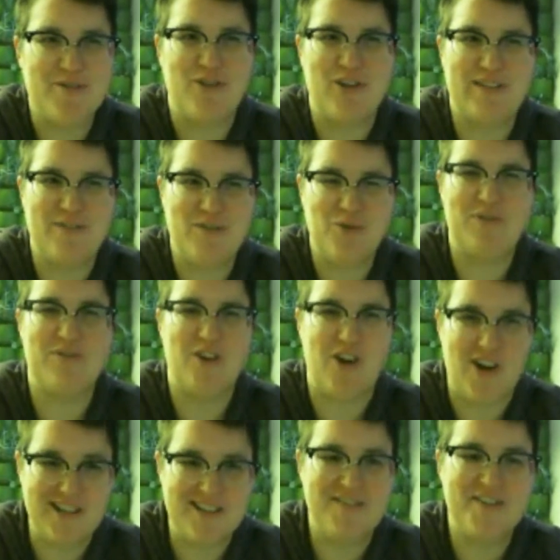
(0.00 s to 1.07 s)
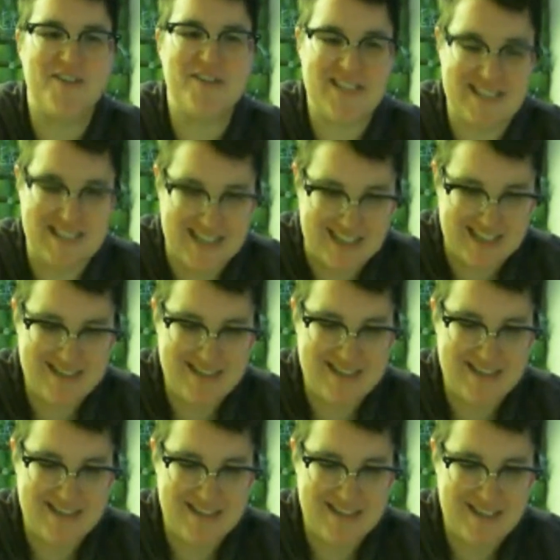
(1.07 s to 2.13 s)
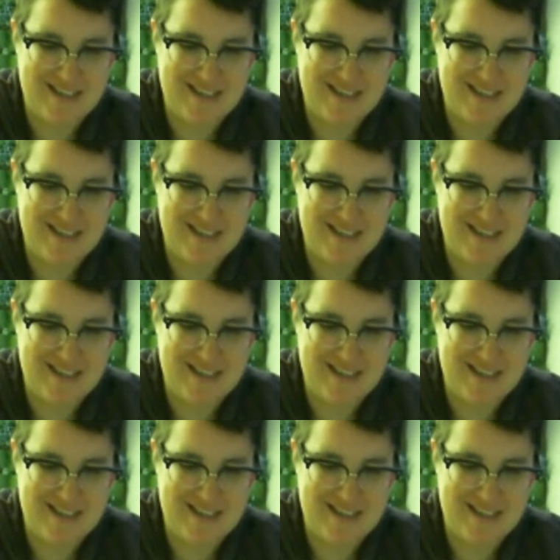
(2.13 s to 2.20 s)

forgive you of all of your sins,